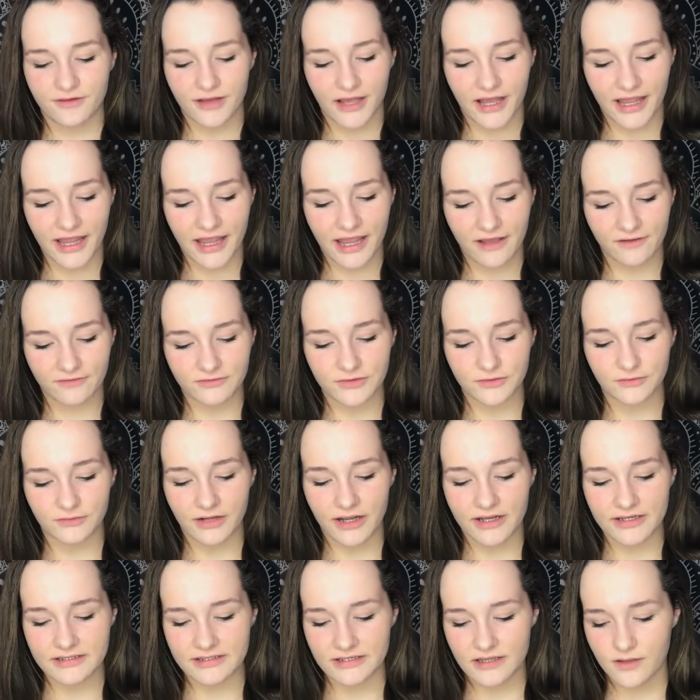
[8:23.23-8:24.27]
I have to
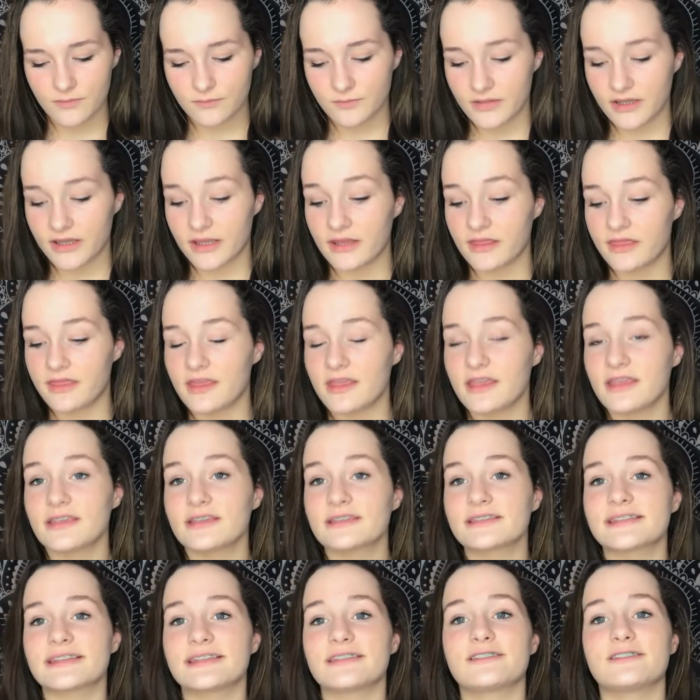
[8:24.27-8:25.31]
write down my
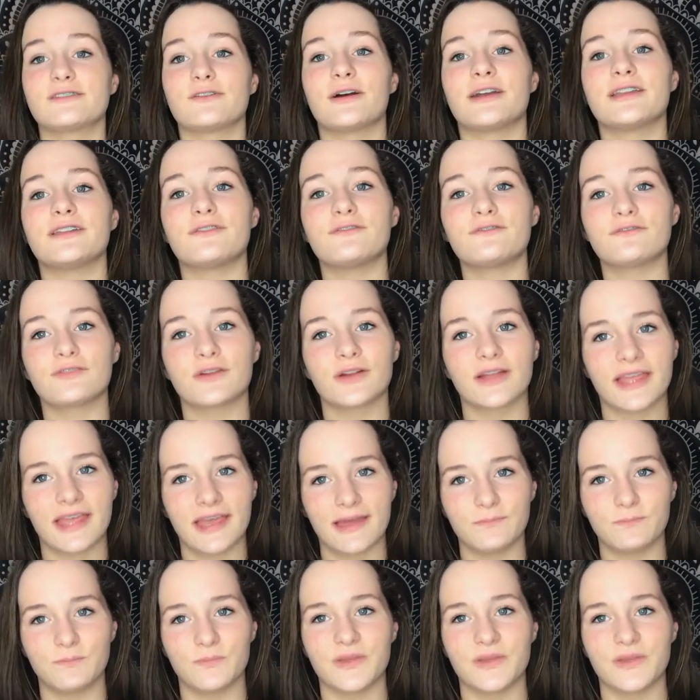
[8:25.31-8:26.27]
things so I don't forget,